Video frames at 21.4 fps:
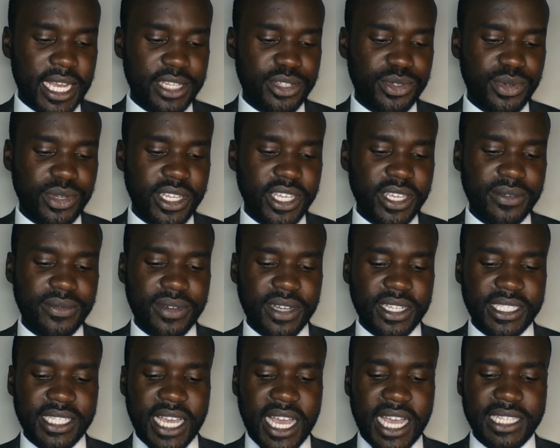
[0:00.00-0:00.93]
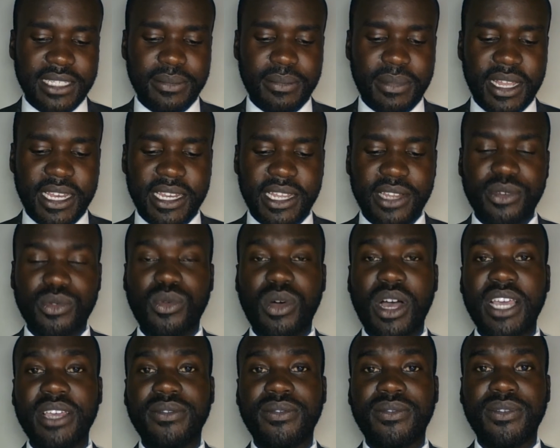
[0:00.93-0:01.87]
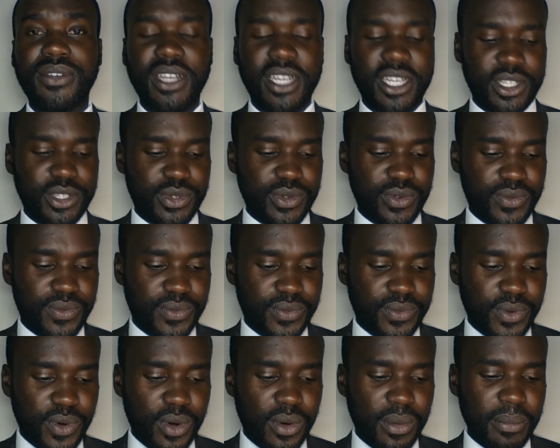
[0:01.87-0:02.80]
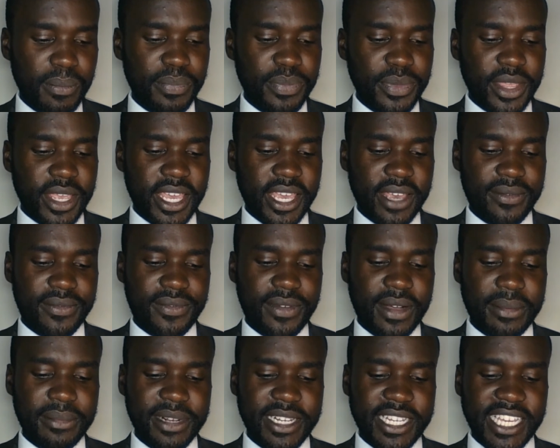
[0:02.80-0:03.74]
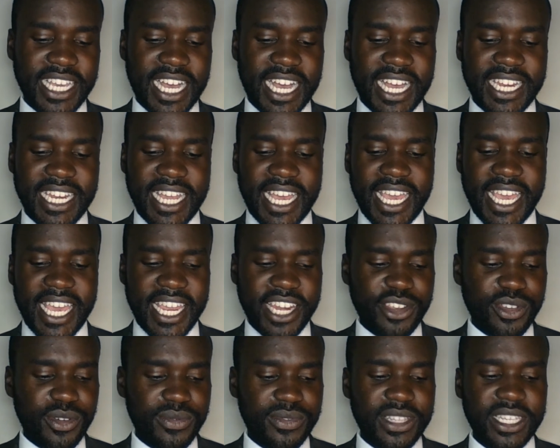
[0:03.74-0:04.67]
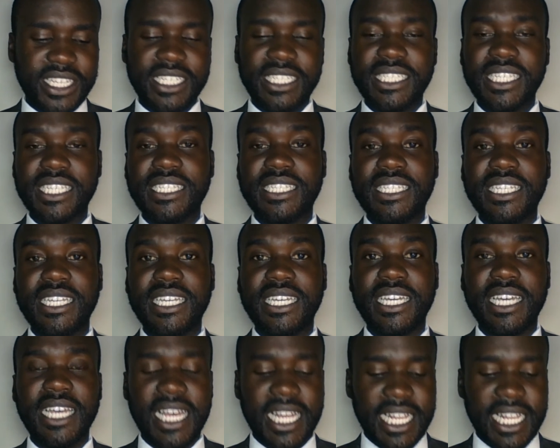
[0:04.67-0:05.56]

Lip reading: to live as husband and wife, to form a family under any of the existing